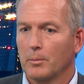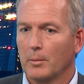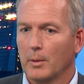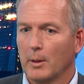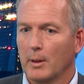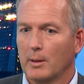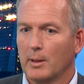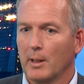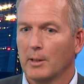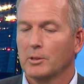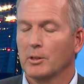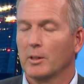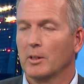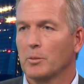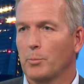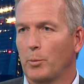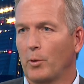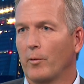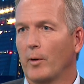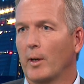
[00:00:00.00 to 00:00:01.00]
Hitachi
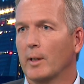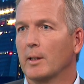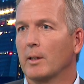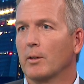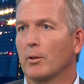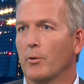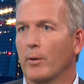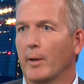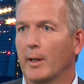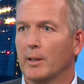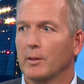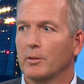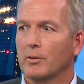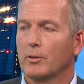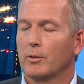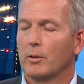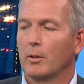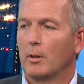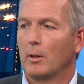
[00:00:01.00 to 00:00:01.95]
is providing trains,